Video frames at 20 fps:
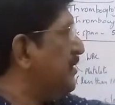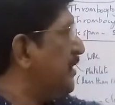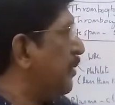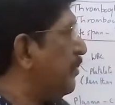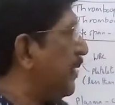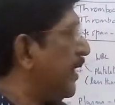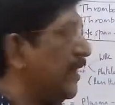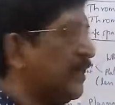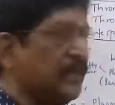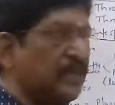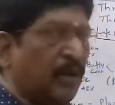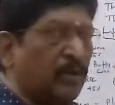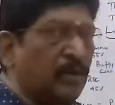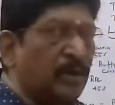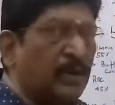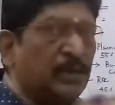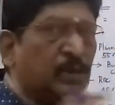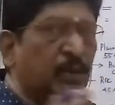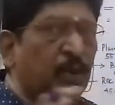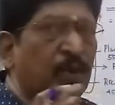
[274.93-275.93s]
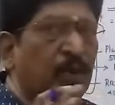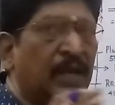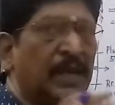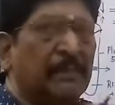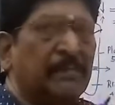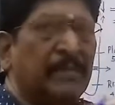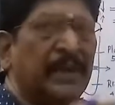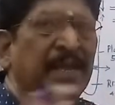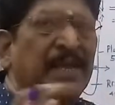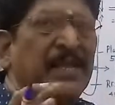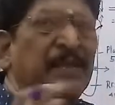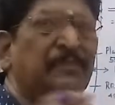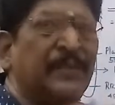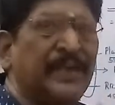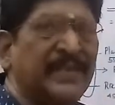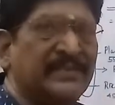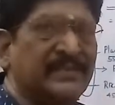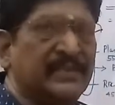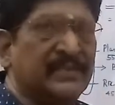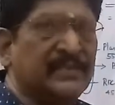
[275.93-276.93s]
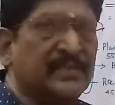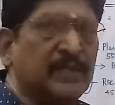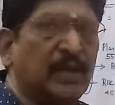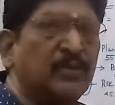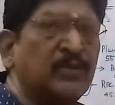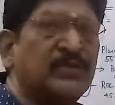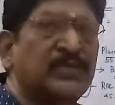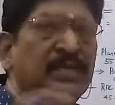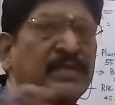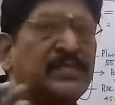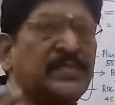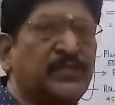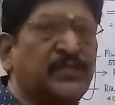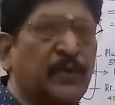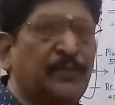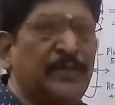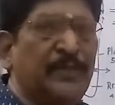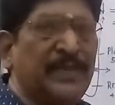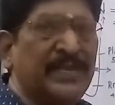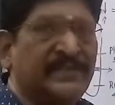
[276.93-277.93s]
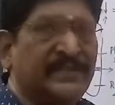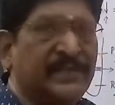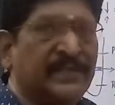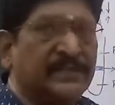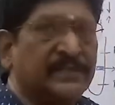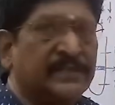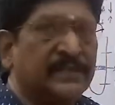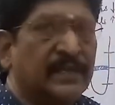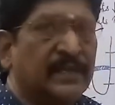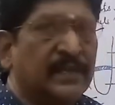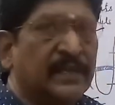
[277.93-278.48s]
They break down into many pieces, thousands of pieces.